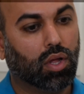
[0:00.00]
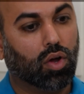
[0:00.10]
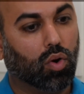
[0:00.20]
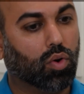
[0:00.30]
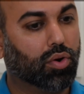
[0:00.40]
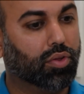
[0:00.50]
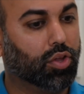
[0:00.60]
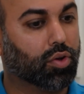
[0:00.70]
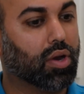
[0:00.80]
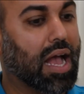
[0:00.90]
or you
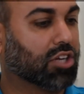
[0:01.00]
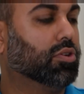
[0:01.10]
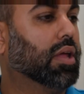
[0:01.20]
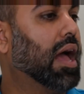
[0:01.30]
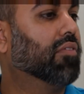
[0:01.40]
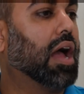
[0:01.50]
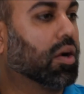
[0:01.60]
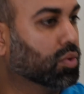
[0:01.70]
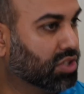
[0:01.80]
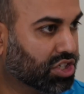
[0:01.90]
could actually have
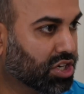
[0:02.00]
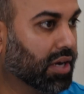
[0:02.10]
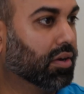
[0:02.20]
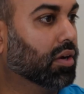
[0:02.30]
acquisition and